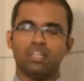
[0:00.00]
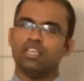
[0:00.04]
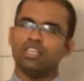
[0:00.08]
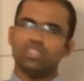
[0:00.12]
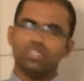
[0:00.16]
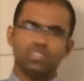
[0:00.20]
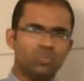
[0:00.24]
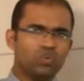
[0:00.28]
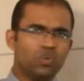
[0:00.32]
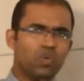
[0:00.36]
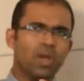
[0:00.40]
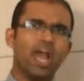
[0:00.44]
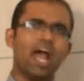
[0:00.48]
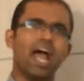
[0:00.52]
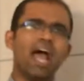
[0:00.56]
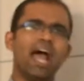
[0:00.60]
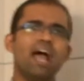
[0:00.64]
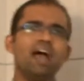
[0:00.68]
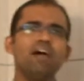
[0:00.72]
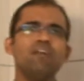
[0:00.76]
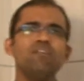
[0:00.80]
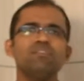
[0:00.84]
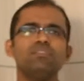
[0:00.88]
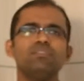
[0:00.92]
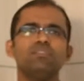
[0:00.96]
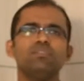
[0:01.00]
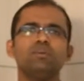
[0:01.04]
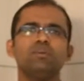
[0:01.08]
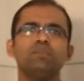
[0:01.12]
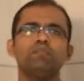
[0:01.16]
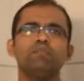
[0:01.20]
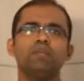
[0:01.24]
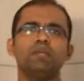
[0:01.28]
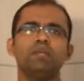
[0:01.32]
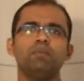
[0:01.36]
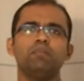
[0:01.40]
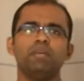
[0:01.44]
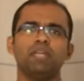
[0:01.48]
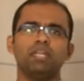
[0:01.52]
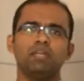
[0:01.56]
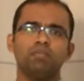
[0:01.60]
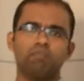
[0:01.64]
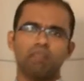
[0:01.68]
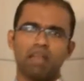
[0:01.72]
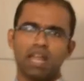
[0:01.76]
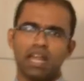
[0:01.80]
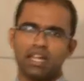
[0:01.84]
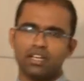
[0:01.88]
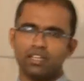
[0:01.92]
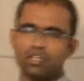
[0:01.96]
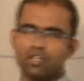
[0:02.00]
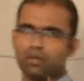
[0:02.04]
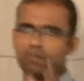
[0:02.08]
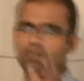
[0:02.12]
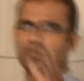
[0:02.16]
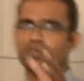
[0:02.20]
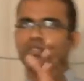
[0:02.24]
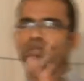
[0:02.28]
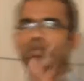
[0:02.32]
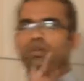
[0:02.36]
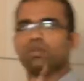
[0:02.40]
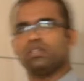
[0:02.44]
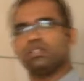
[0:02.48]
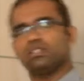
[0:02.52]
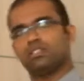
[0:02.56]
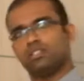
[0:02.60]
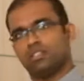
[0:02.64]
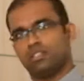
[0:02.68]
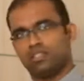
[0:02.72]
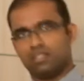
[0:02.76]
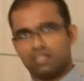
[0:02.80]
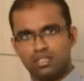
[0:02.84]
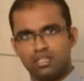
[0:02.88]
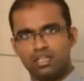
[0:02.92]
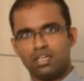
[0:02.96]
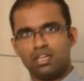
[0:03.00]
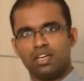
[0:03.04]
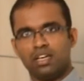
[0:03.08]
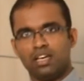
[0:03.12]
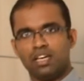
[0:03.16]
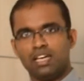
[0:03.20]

you have to implement planned obsolescence.